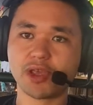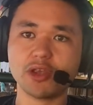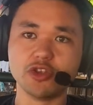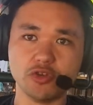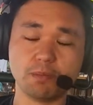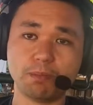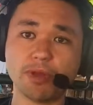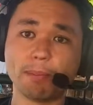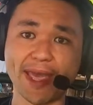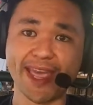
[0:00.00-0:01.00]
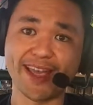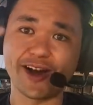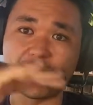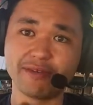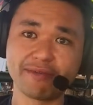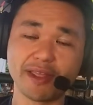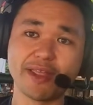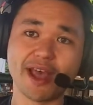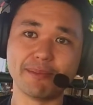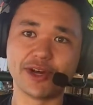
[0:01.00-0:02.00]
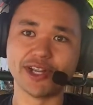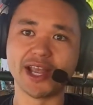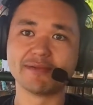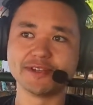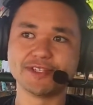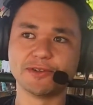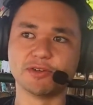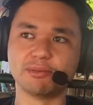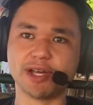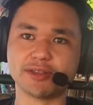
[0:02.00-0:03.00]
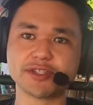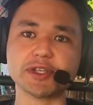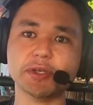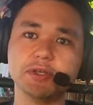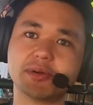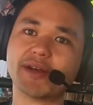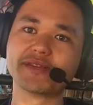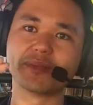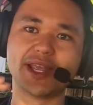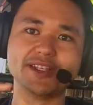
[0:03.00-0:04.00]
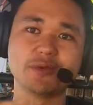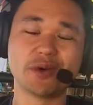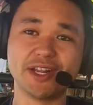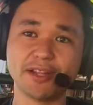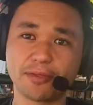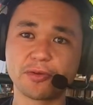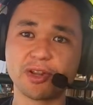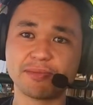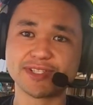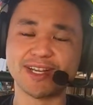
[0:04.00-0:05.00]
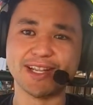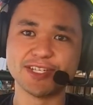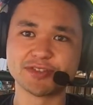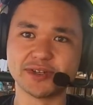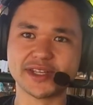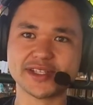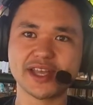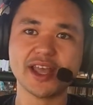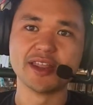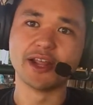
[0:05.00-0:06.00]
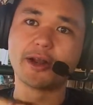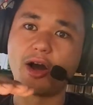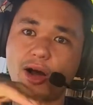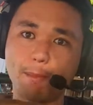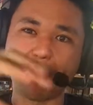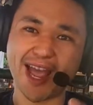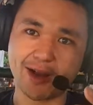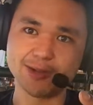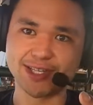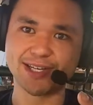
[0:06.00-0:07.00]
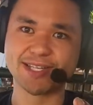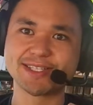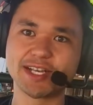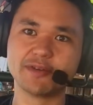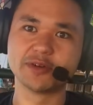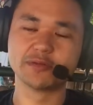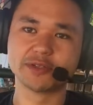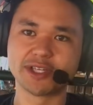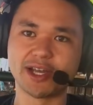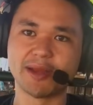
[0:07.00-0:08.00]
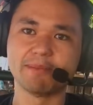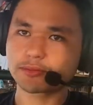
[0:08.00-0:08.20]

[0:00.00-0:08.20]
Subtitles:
You pay off that money every single month so you don't have to pay 20 to 30% interest that compounds on itself over time.